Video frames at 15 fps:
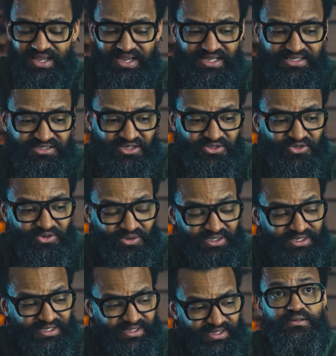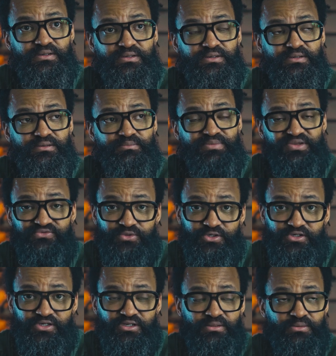it's not cool. Be
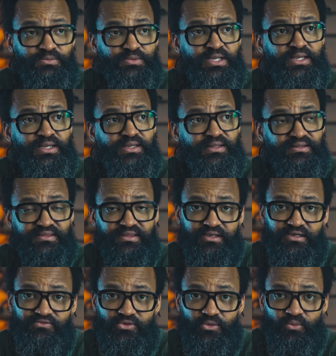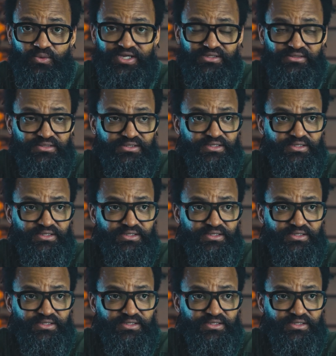frugal. Think of the weight.